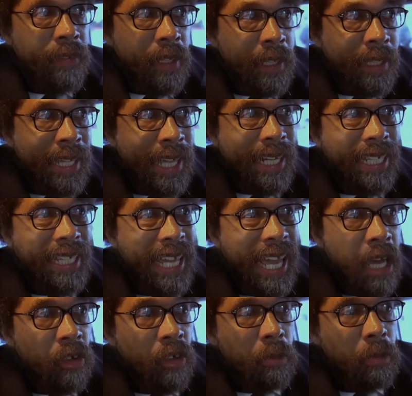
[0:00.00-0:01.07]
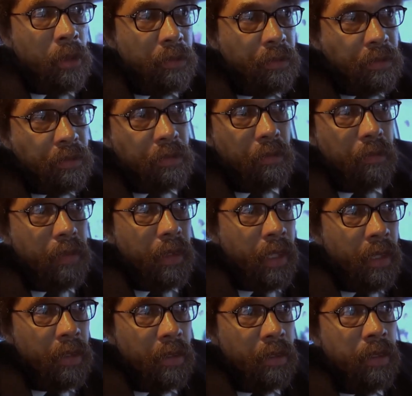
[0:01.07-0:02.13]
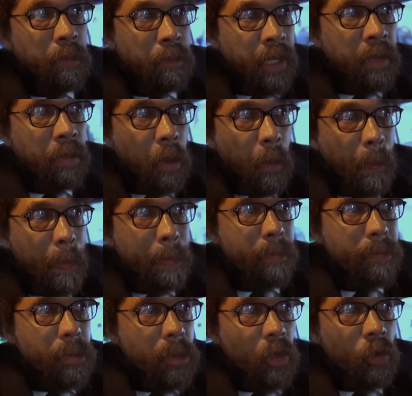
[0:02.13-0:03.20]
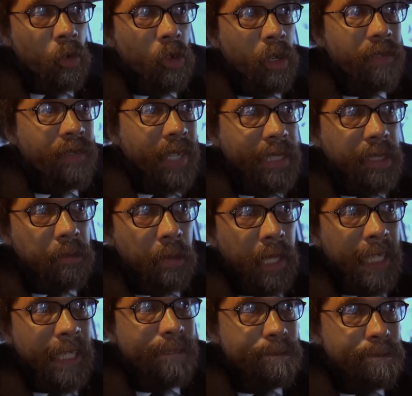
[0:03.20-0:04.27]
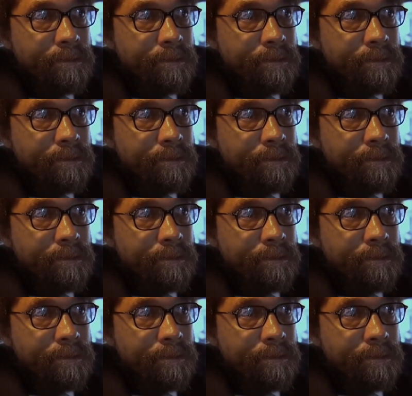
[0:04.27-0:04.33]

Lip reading: that are not accountable to people who are affected by it.